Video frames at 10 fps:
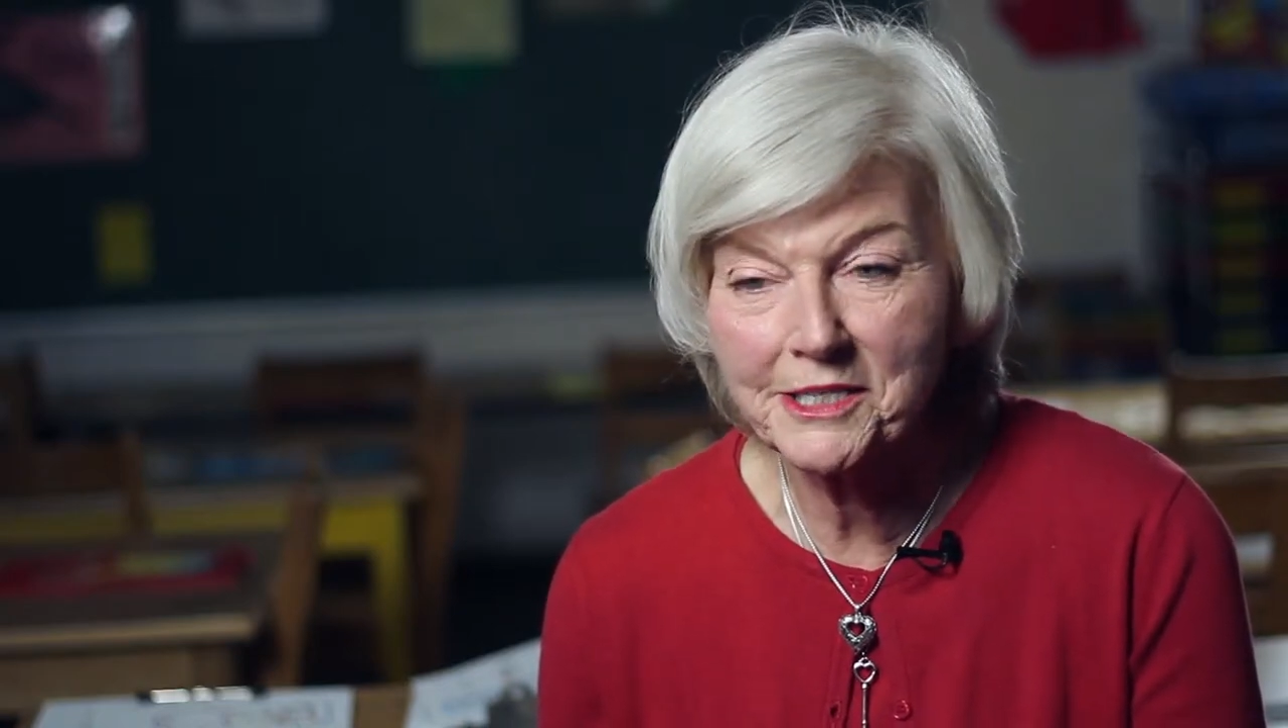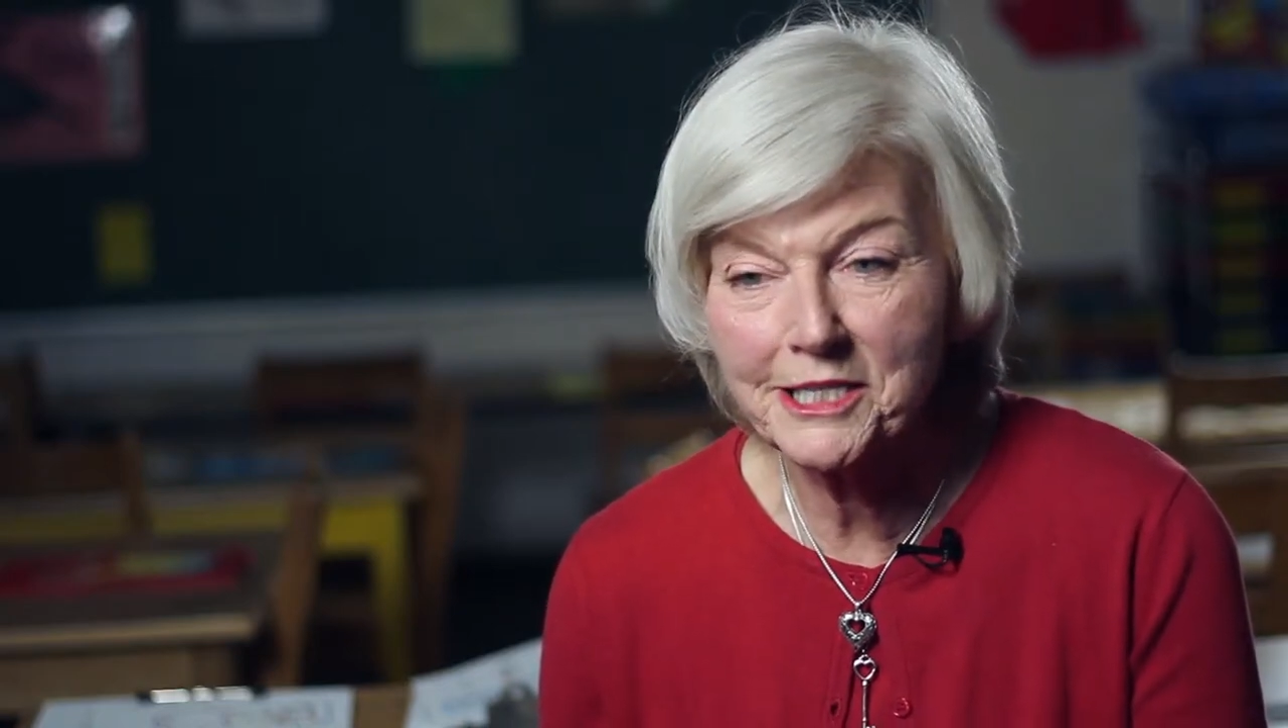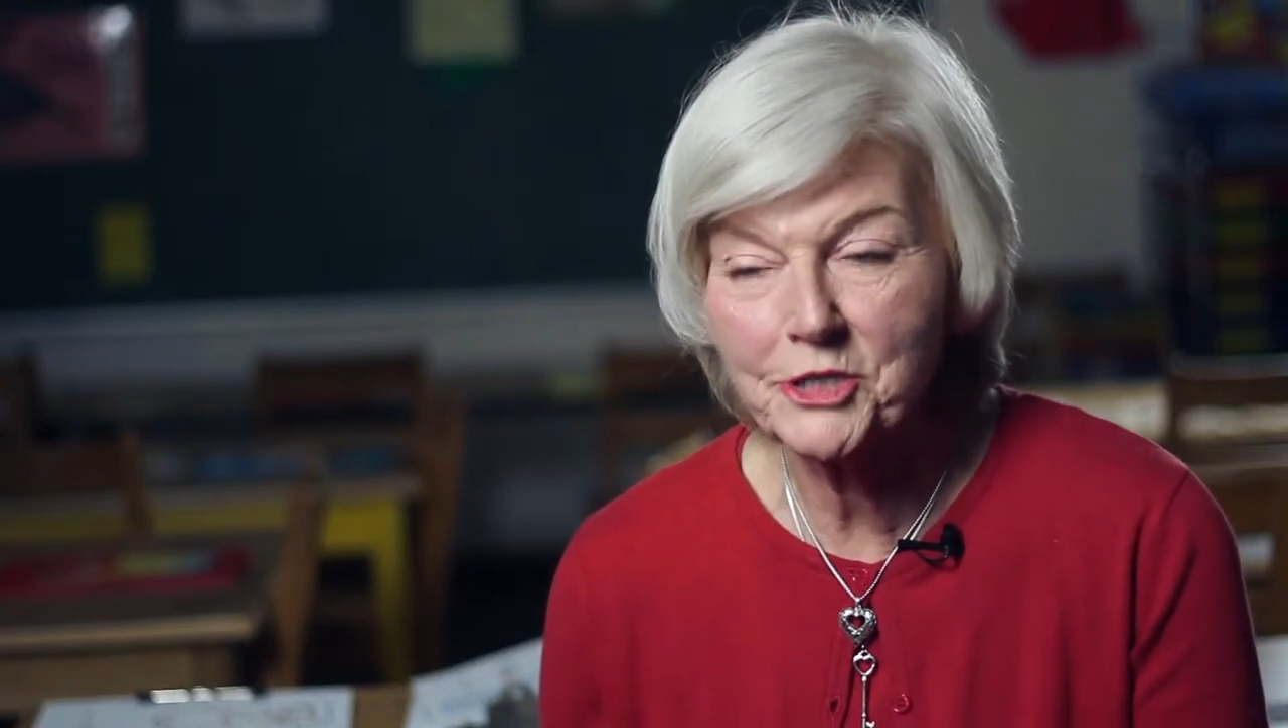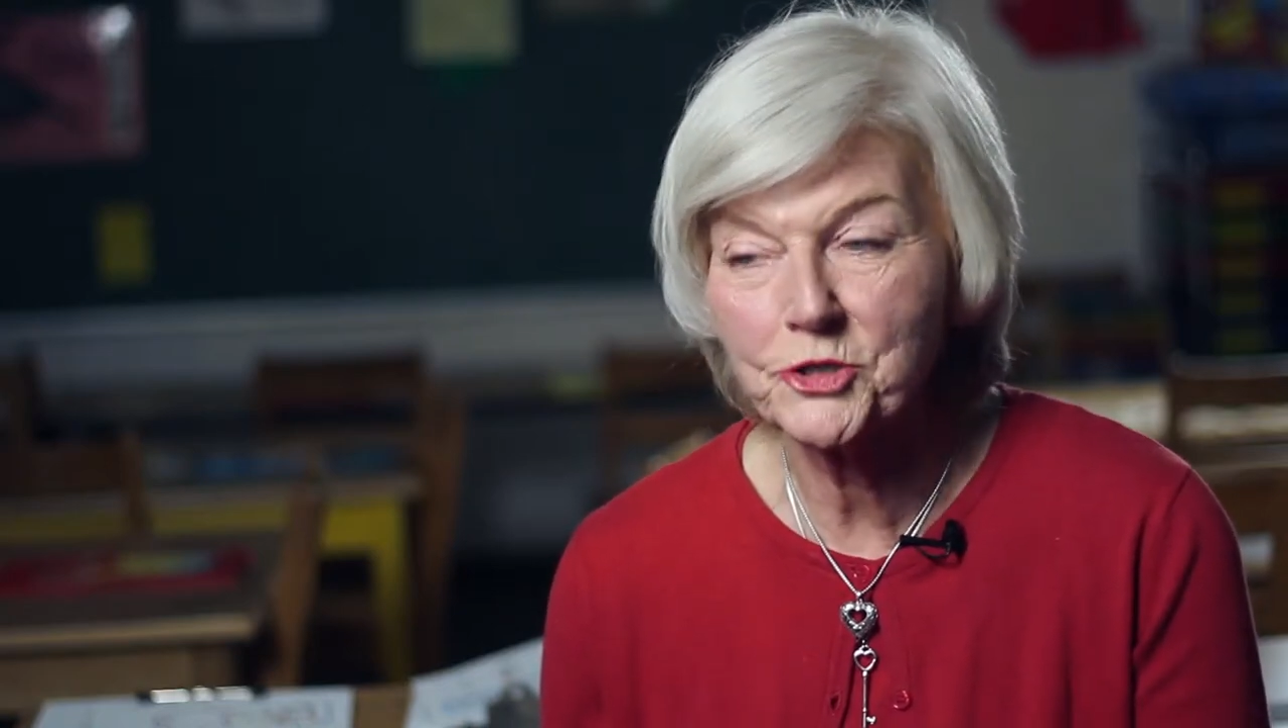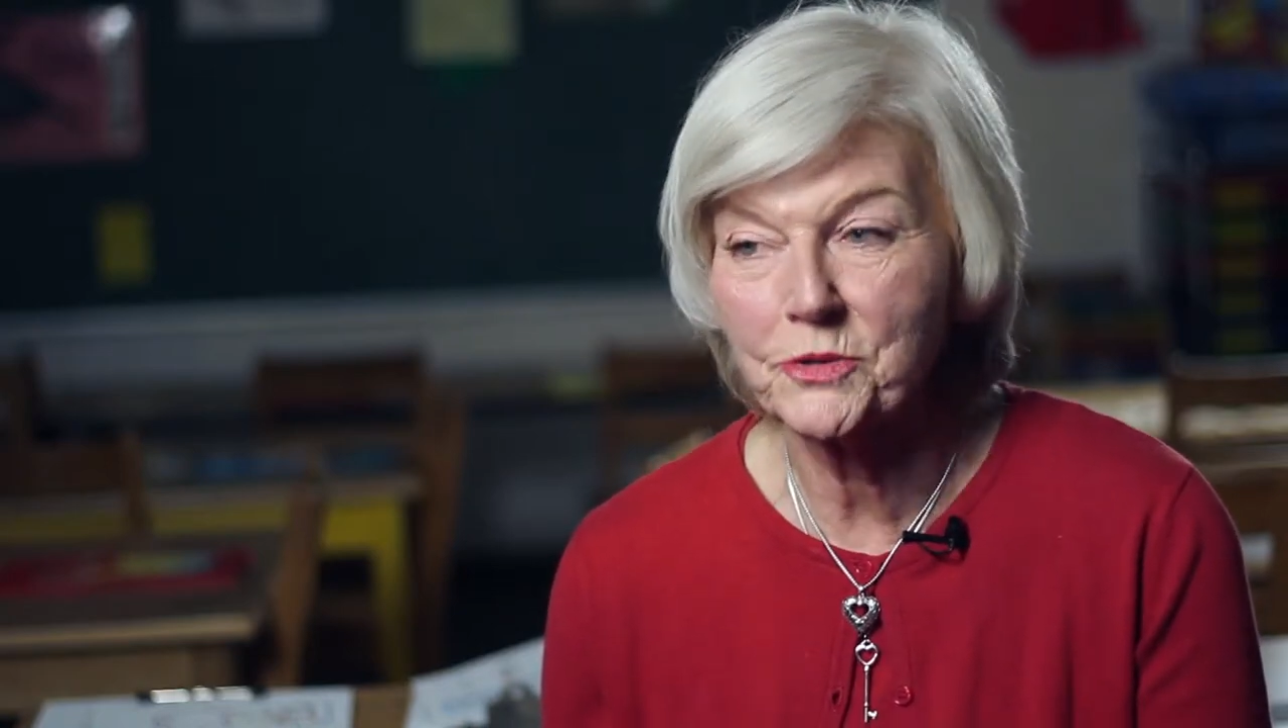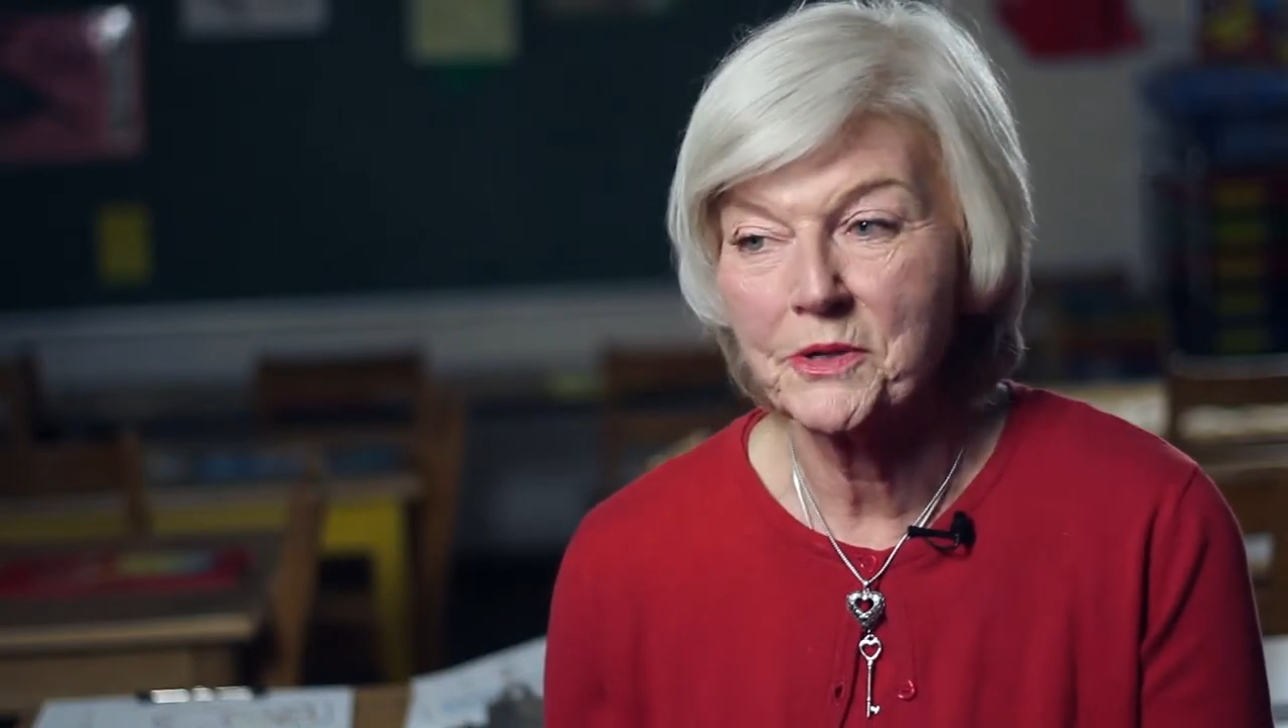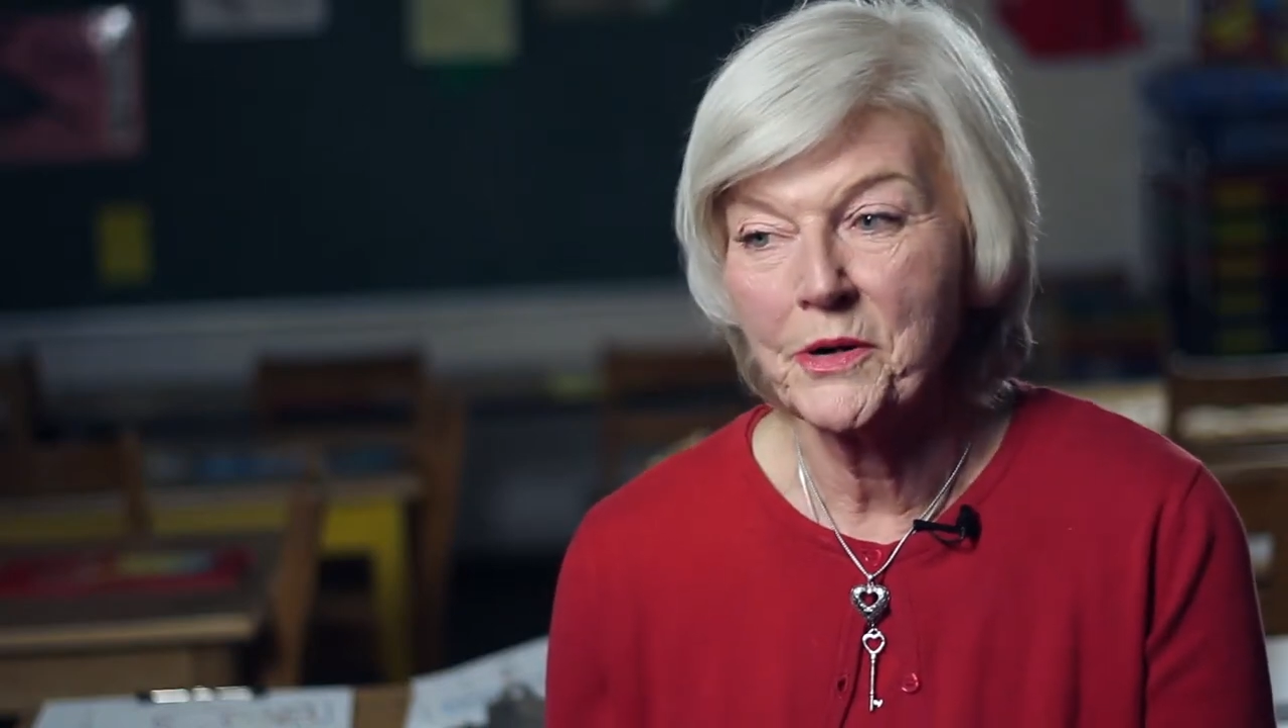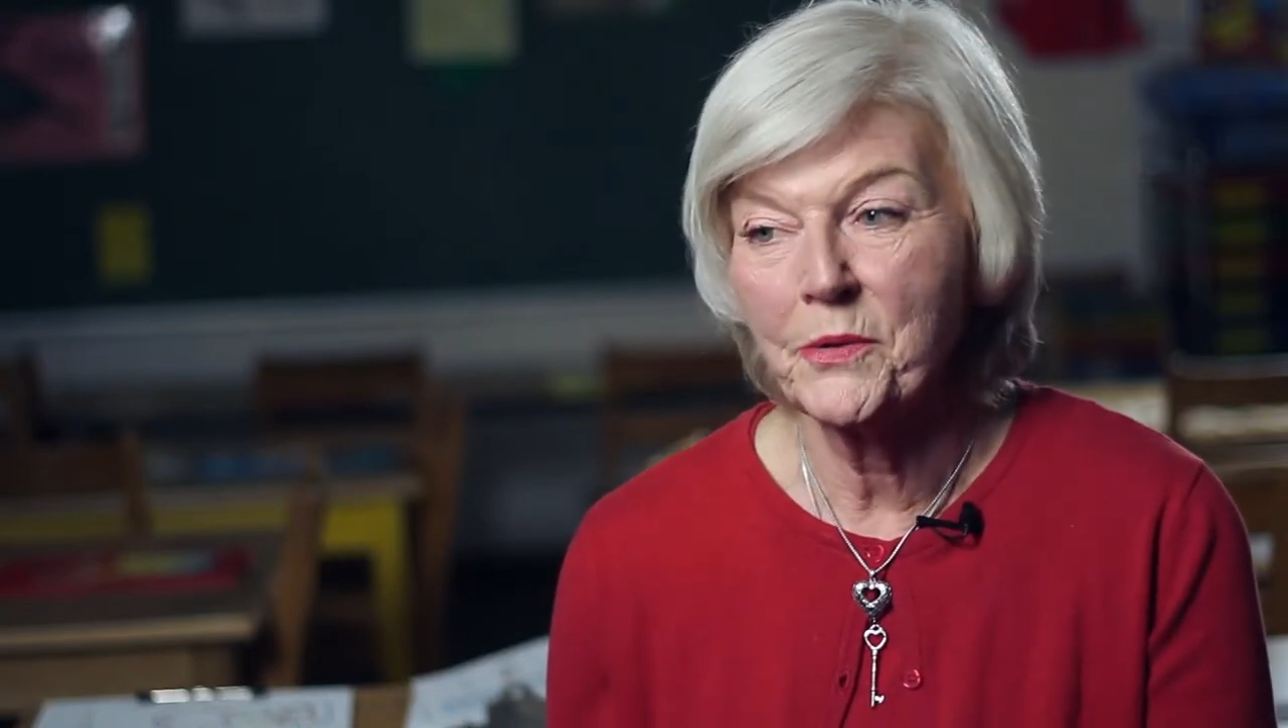a teacher